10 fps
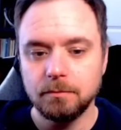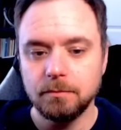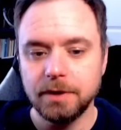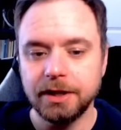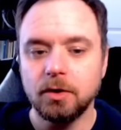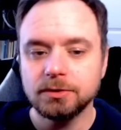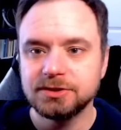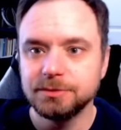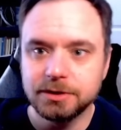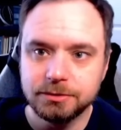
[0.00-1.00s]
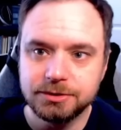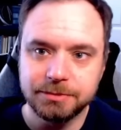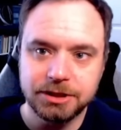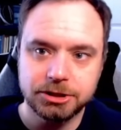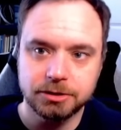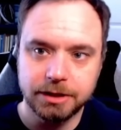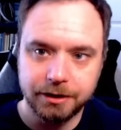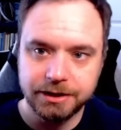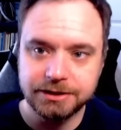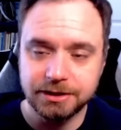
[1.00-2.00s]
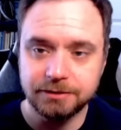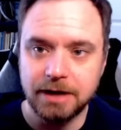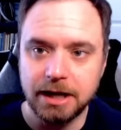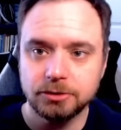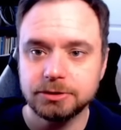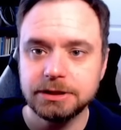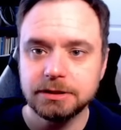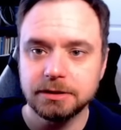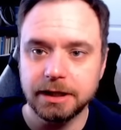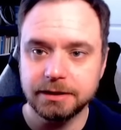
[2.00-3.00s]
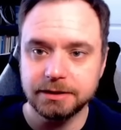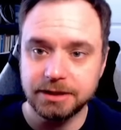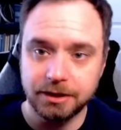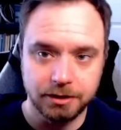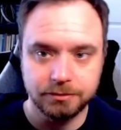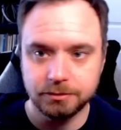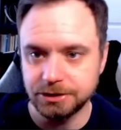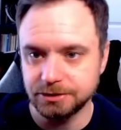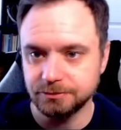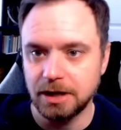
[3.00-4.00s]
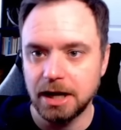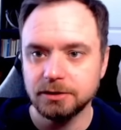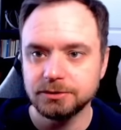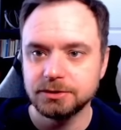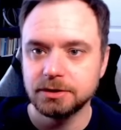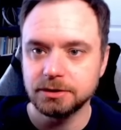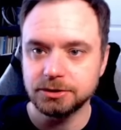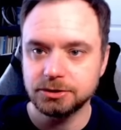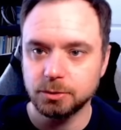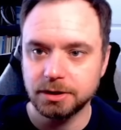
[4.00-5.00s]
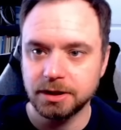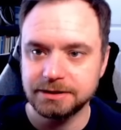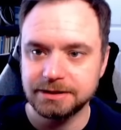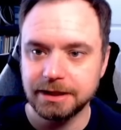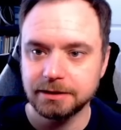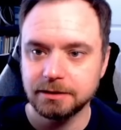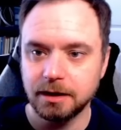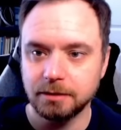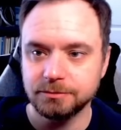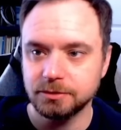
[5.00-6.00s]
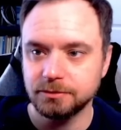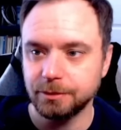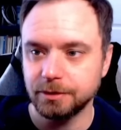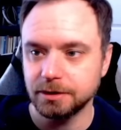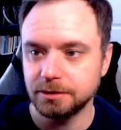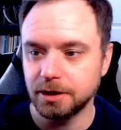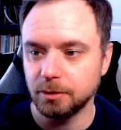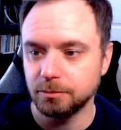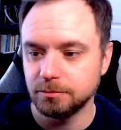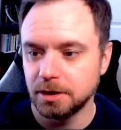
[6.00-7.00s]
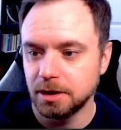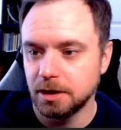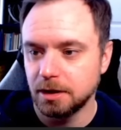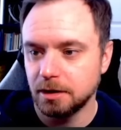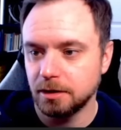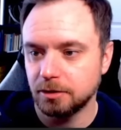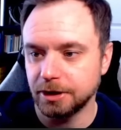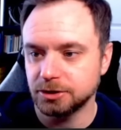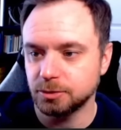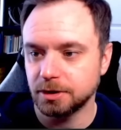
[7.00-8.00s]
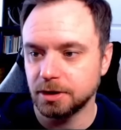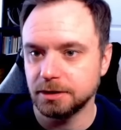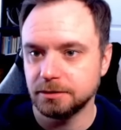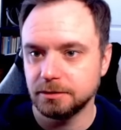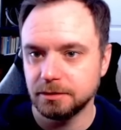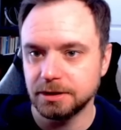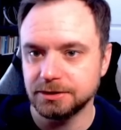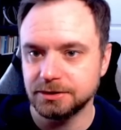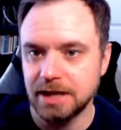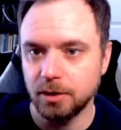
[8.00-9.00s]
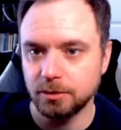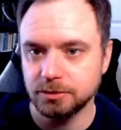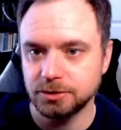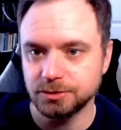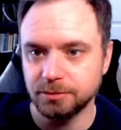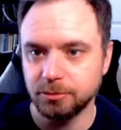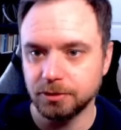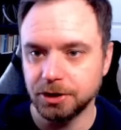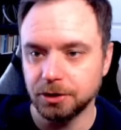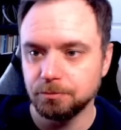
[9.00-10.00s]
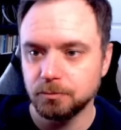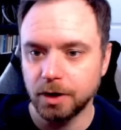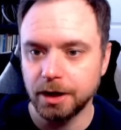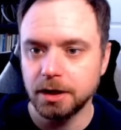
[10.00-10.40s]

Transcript: It also includes some additional areas in the file tree, like this area for recent files, this shortcuts thing. So if I were to, create a shortcut, this now shows up over here, right?